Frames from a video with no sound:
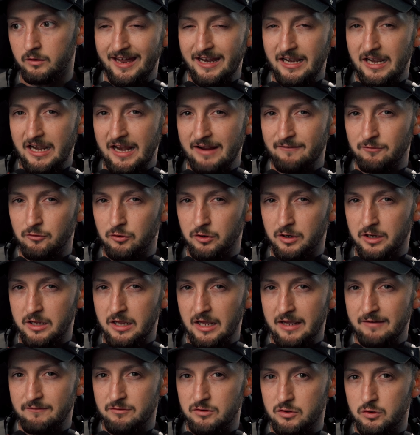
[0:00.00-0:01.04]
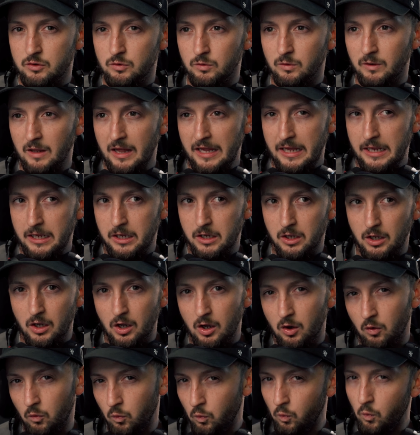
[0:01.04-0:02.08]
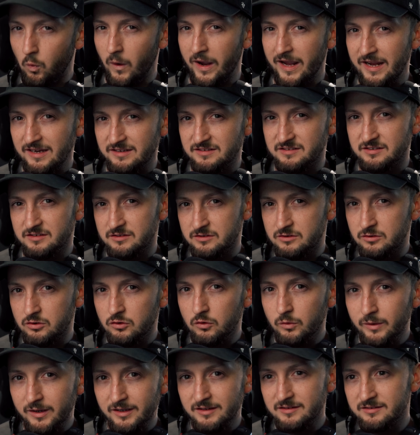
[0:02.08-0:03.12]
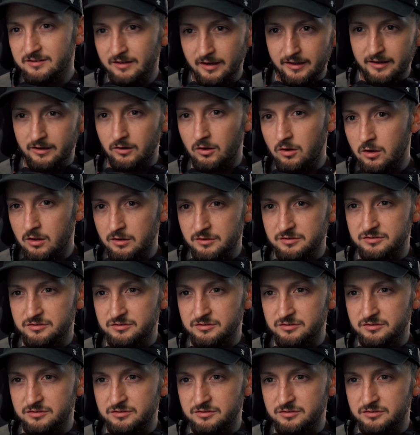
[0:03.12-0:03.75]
I never gave you like a weight to it at all.